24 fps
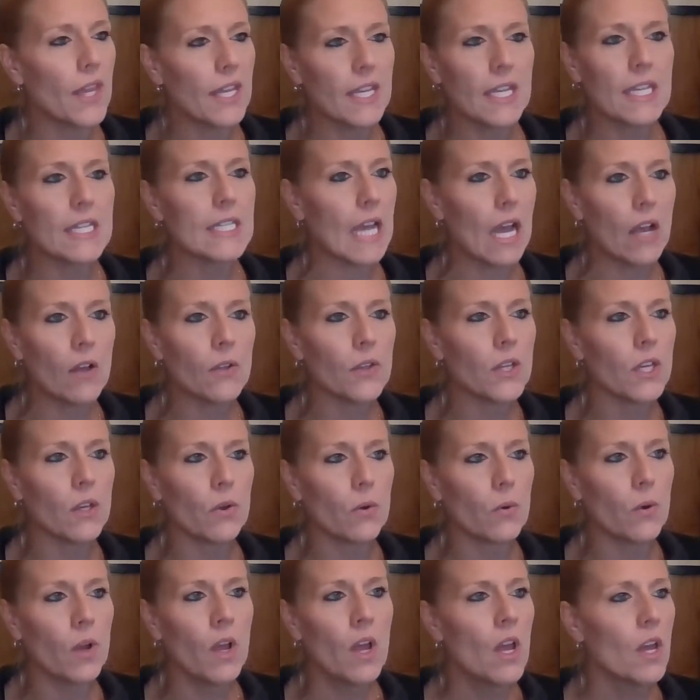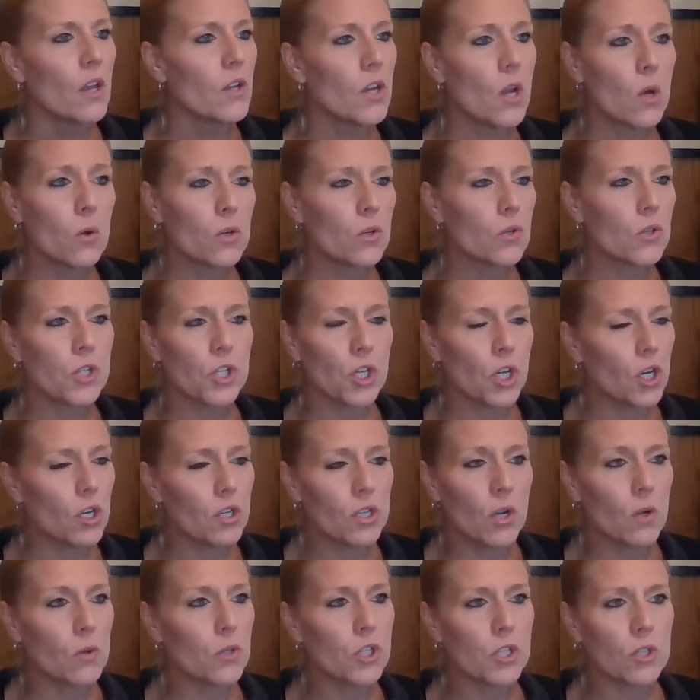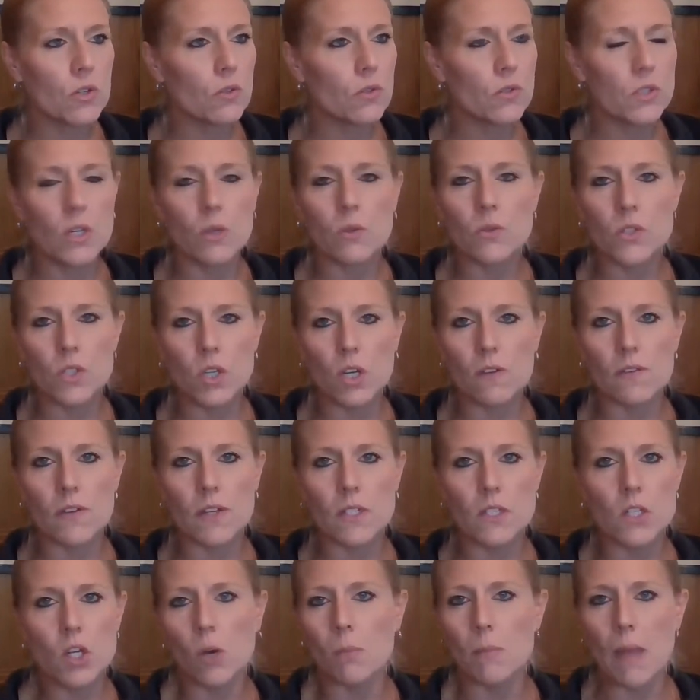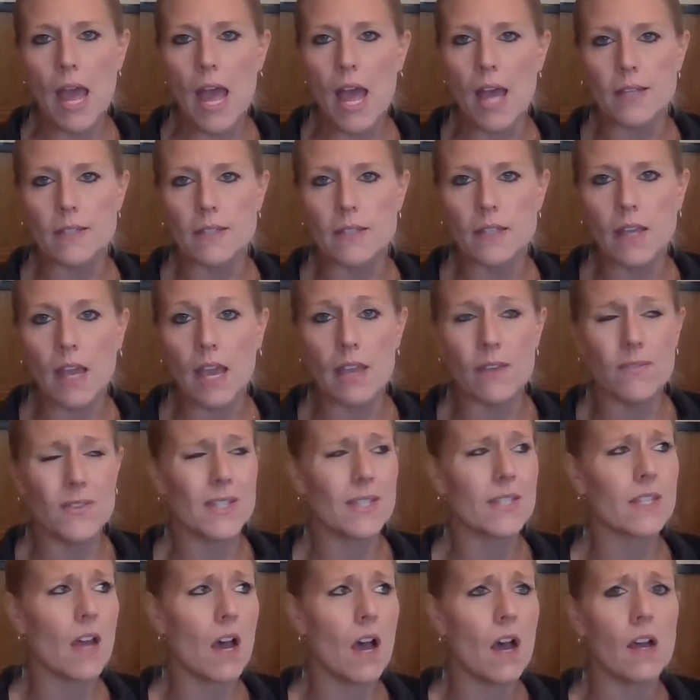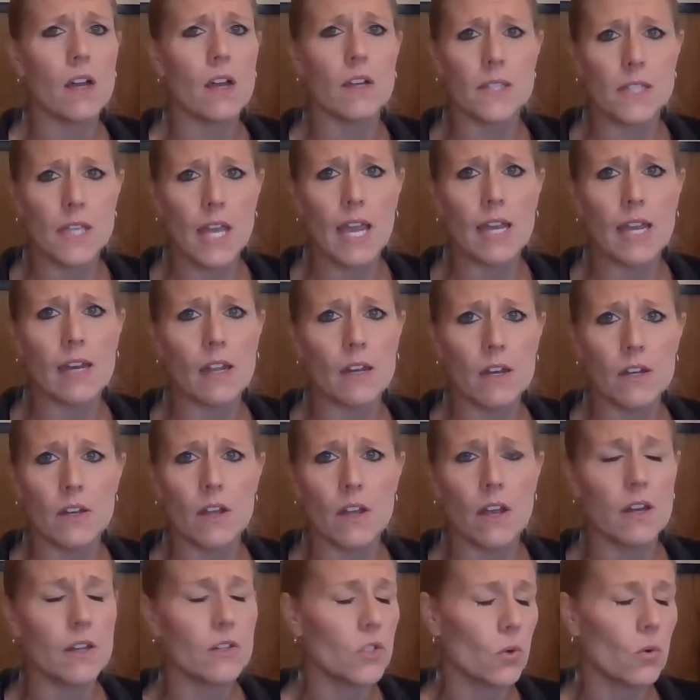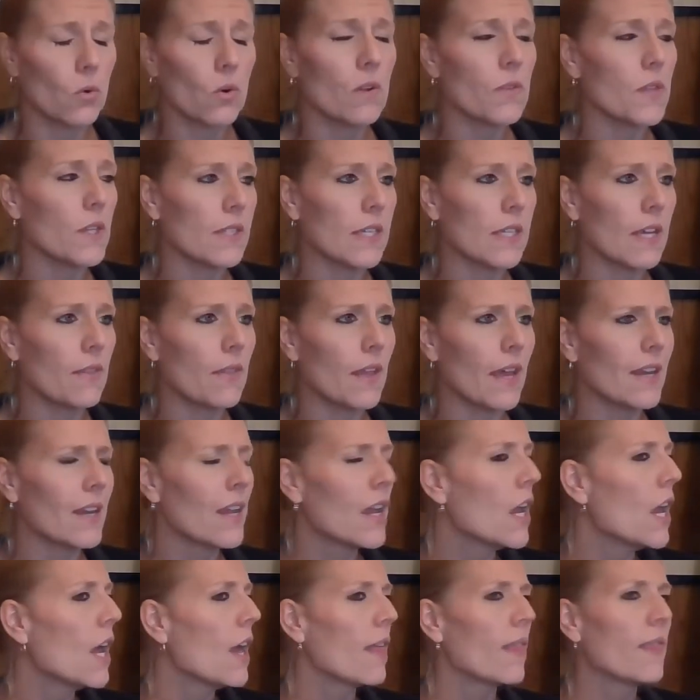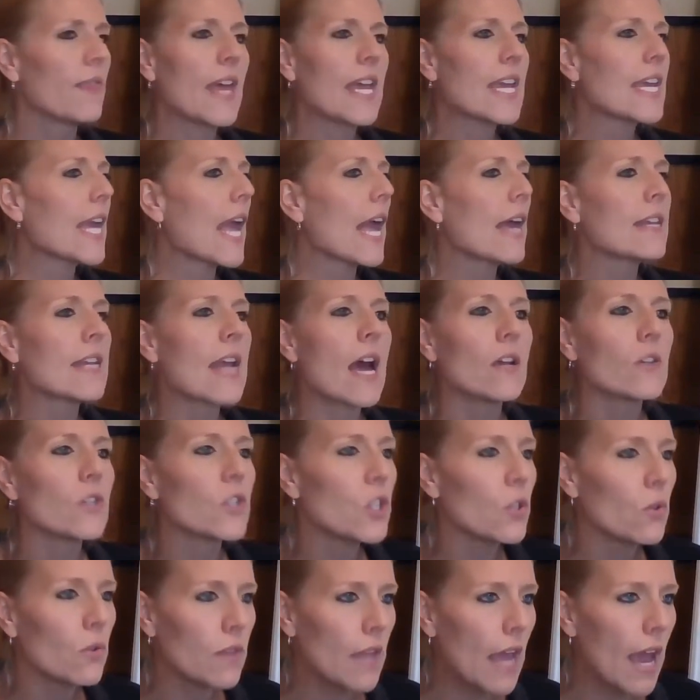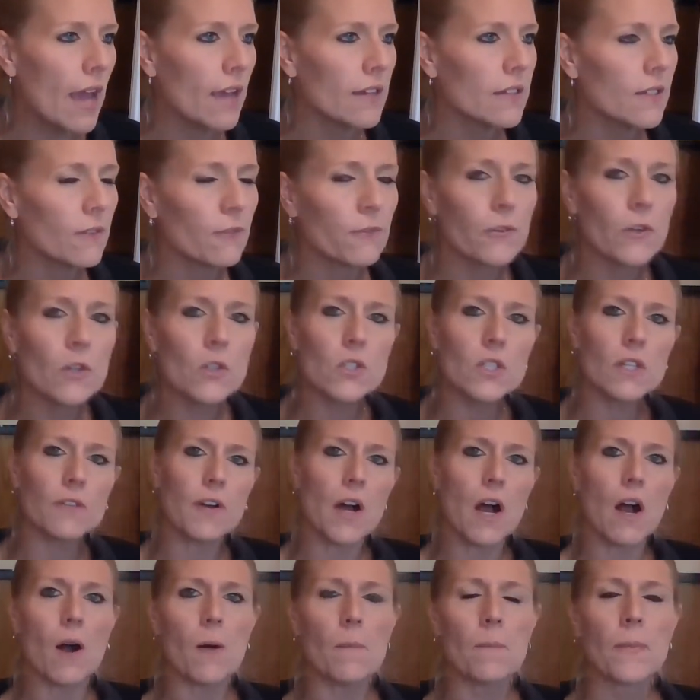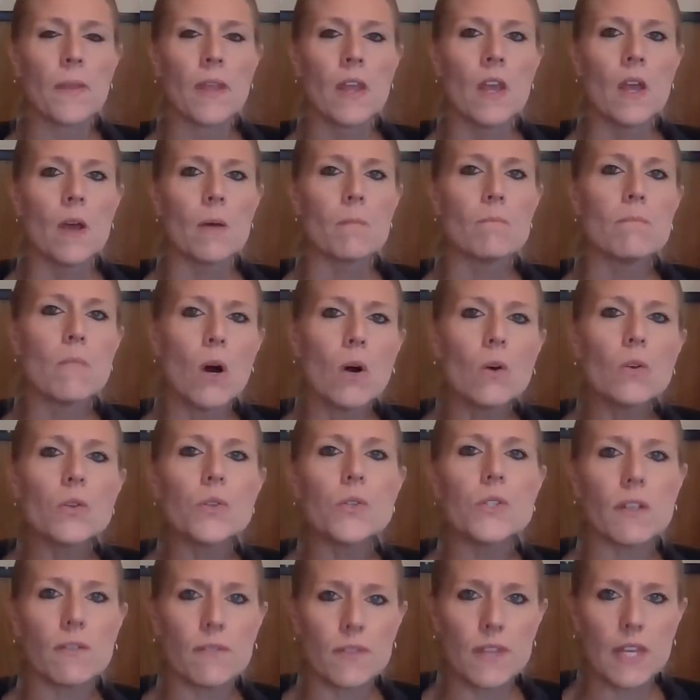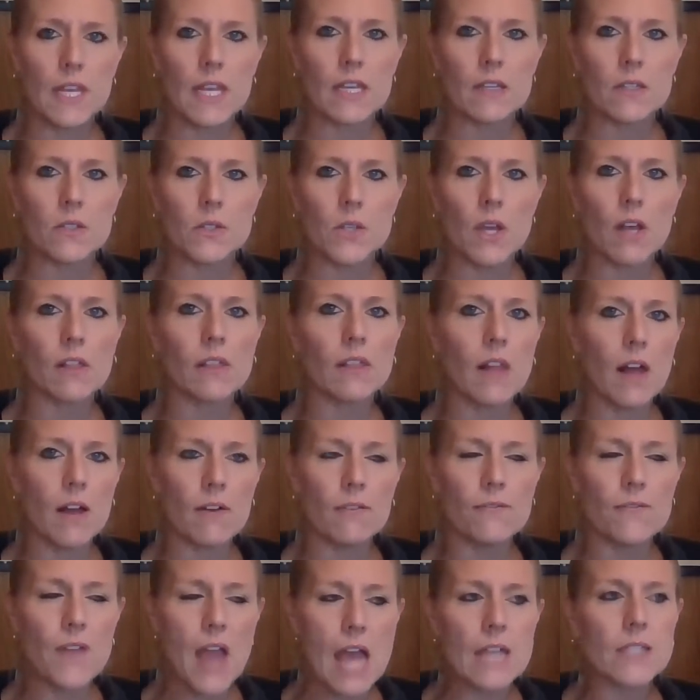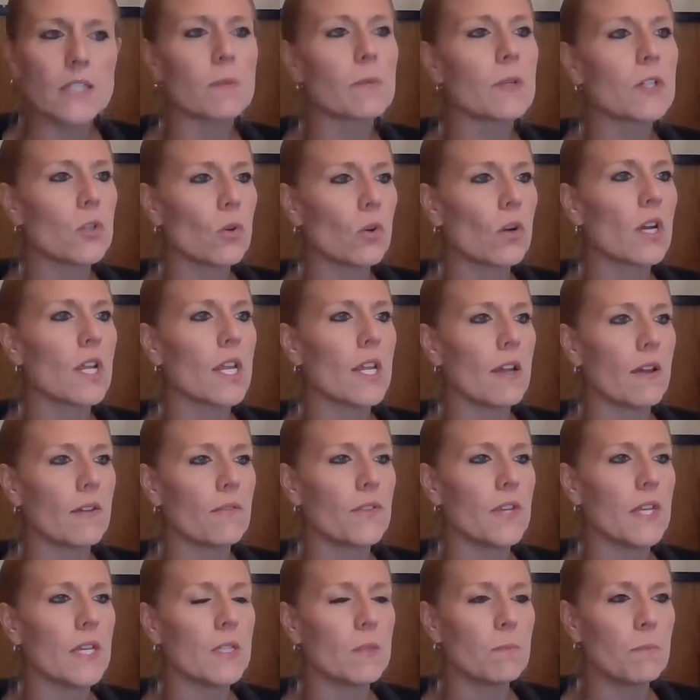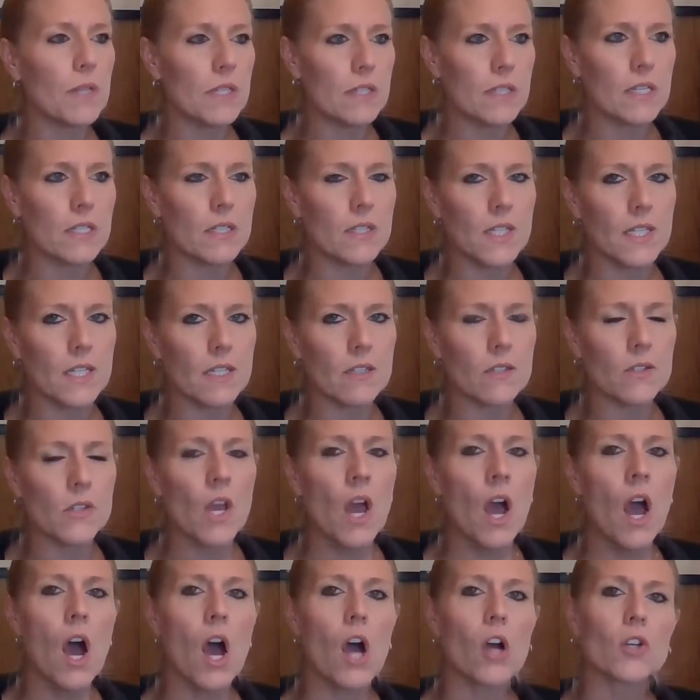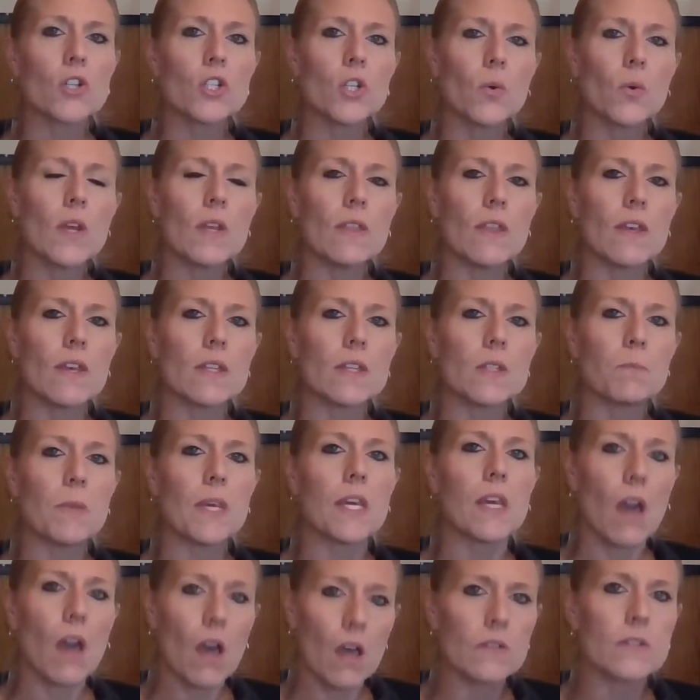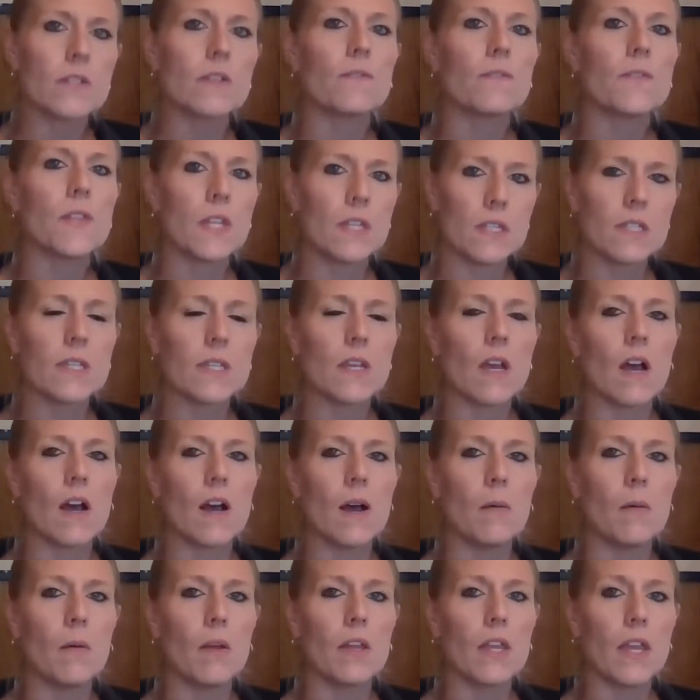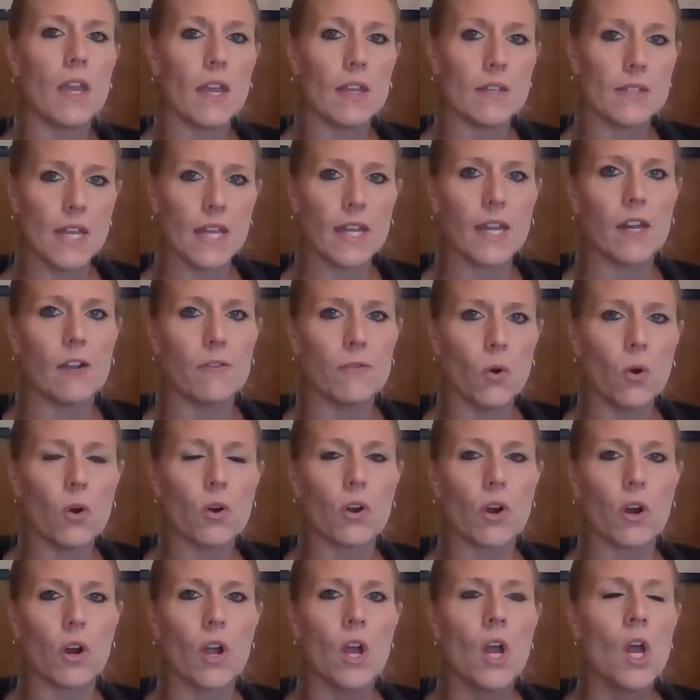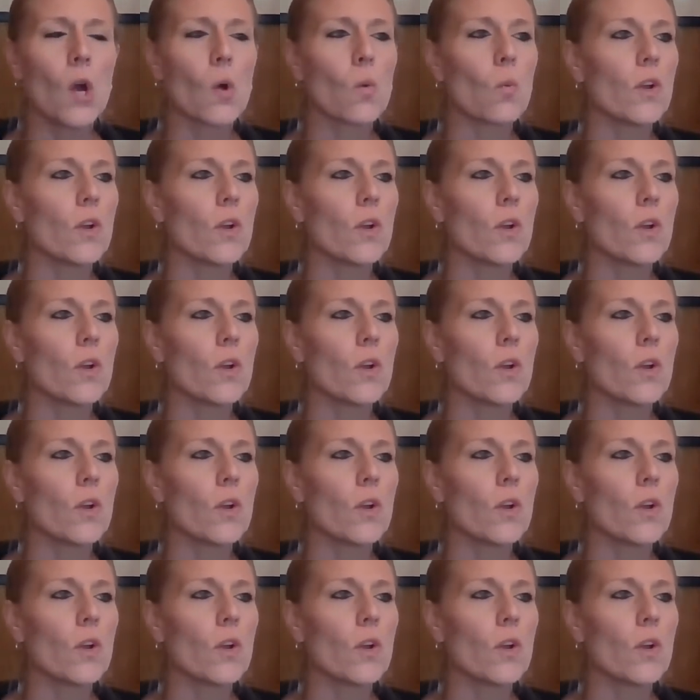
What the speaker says: They can tell you no shirt, no shoes, no service, no mask. I even saw a sign on a door that said that. They cannot do that. First of all, most of these, a vast majority of these businesses are doing this because of this executive order.